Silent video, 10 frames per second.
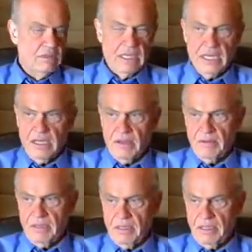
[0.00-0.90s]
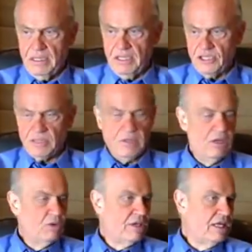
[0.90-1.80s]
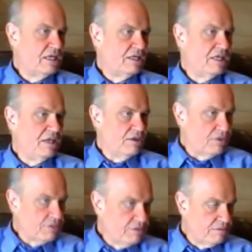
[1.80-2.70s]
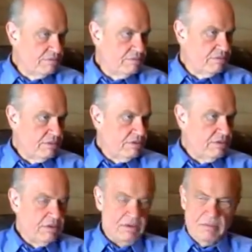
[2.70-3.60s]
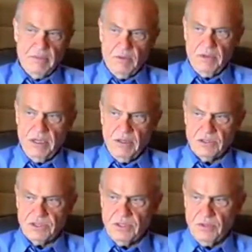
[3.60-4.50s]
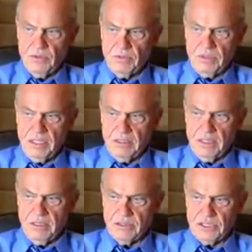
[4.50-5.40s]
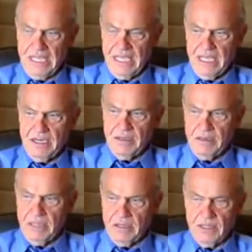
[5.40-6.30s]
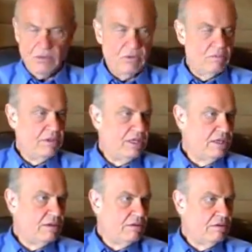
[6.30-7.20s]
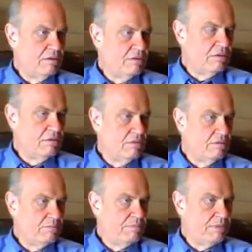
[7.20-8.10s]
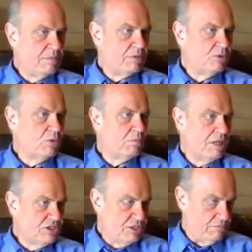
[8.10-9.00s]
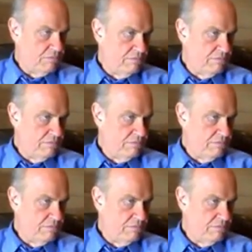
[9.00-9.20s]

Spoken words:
Now, he needs to be located and killed. But we also need to understand that there will be people to replace him.